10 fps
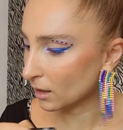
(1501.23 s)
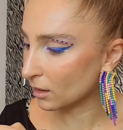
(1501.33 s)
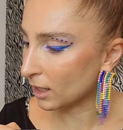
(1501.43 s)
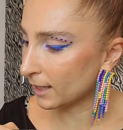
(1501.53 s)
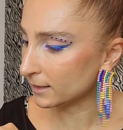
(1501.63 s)

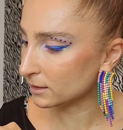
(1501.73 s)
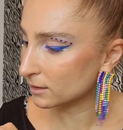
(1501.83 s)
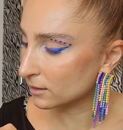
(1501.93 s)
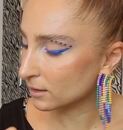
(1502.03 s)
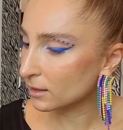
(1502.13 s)

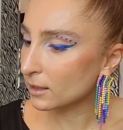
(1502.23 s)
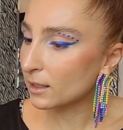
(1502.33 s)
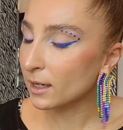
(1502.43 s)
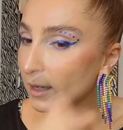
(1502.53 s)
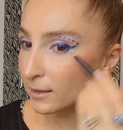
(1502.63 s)
light
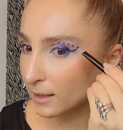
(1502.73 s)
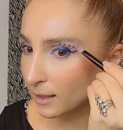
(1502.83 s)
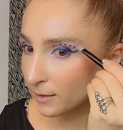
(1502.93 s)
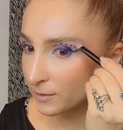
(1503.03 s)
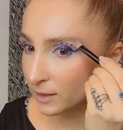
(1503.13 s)
and
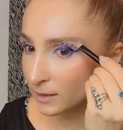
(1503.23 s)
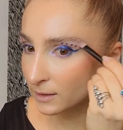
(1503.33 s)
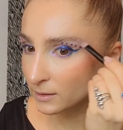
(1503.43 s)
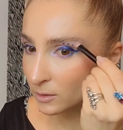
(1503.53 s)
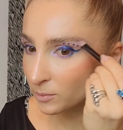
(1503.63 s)
have a
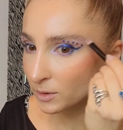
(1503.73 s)
little